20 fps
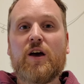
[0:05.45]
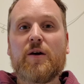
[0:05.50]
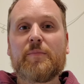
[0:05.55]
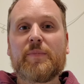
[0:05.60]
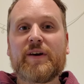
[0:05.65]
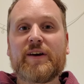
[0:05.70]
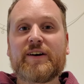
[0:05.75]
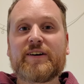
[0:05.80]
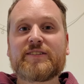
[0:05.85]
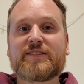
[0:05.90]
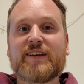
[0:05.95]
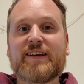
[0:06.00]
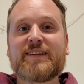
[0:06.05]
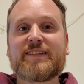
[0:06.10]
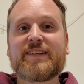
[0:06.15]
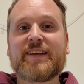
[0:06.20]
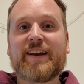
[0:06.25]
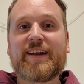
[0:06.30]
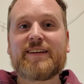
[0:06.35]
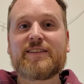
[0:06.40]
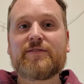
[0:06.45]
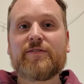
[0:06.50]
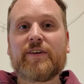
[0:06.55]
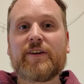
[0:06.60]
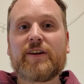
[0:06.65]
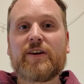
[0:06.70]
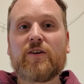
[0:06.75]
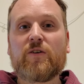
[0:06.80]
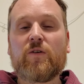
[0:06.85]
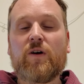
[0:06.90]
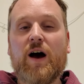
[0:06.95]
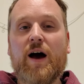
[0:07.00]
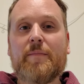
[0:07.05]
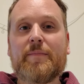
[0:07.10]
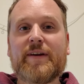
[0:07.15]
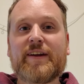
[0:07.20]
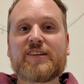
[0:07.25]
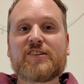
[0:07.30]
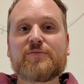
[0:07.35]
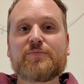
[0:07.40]
because in today's video, I'm
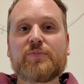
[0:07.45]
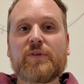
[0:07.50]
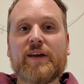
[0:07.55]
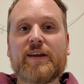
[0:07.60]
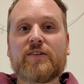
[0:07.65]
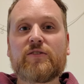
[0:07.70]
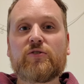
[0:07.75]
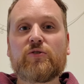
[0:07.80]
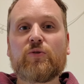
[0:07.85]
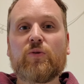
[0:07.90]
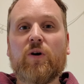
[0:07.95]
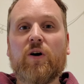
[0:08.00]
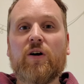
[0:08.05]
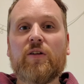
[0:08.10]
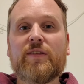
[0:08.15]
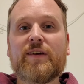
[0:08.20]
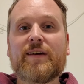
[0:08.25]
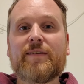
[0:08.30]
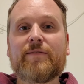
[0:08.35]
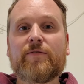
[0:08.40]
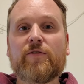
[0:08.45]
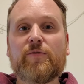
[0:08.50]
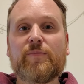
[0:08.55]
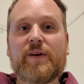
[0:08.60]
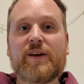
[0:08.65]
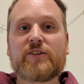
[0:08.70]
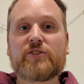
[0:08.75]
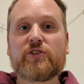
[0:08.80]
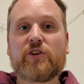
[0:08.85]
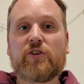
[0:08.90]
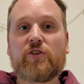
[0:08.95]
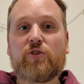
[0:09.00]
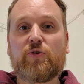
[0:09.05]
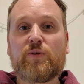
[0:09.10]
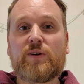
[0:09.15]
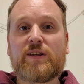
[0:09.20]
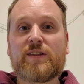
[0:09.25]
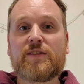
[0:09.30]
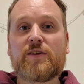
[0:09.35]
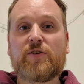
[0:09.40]
going to explain to you all the information you
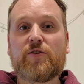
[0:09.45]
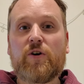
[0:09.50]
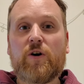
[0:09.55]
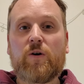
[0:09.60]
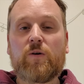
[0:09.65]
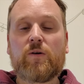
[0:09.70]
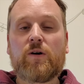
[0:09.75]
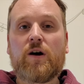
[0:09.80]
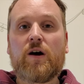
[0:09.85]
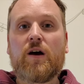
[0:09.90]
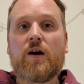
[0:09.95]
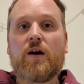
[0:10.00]
need to know